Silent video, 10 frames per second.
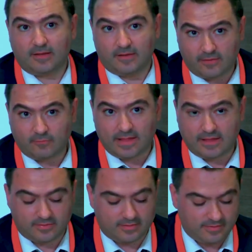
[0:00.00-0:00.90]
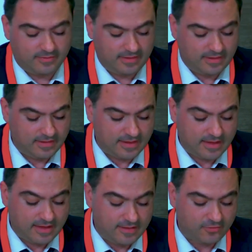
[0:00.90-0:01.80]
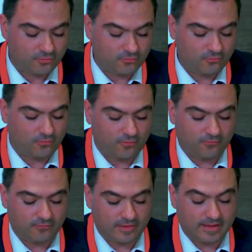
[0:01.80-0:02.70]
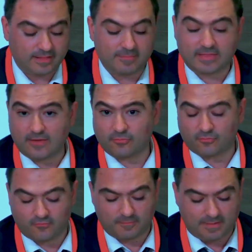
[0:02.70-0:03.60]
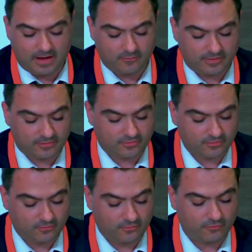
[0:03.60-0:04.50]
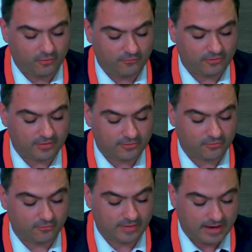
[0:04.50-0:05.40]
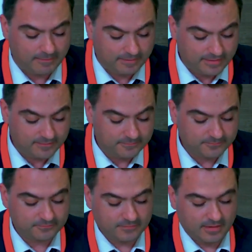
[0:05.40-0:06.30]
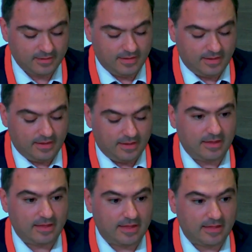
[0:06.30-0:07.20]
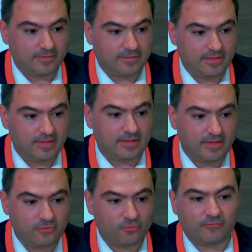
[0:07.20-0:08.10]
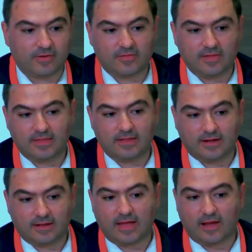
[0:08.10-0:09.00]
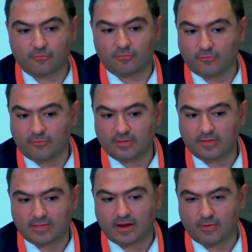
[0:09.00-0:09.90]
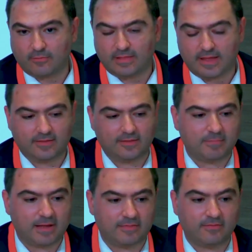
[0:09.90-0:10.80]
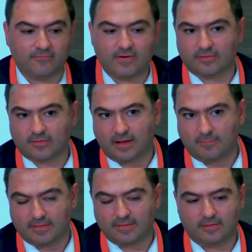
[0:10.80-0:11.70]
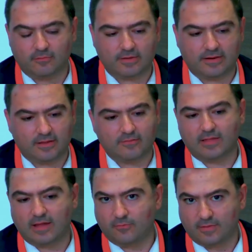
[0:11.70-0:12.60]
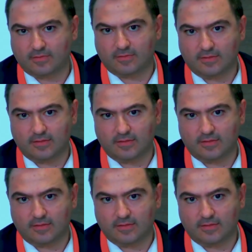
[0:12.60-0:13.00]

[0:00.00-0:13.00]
regulates the issue of limitations of the powers of the officers of the company. The issue of exceeding the actual authority is now regulated by the first company law directive. Now it's,